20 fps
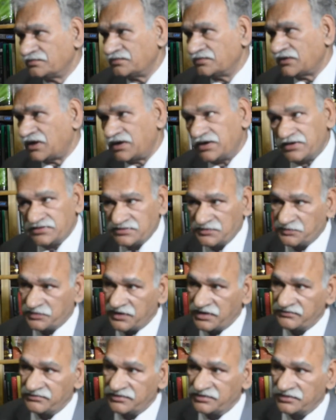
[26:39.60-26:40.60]
then it is a
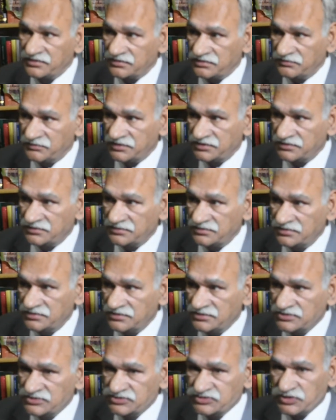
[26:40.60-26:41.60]
private document.
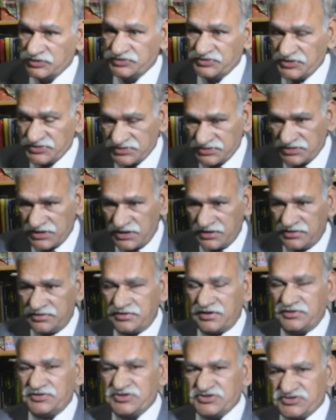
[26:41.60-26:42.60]
So
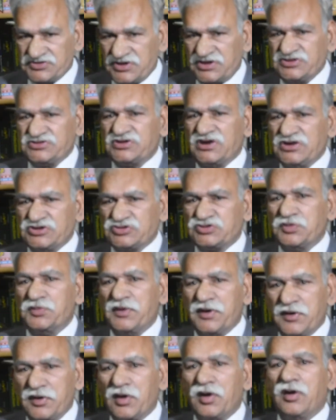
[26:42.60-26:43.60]
the distinction is to
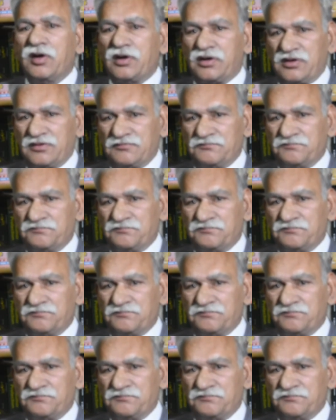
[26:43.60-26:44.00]
be drawn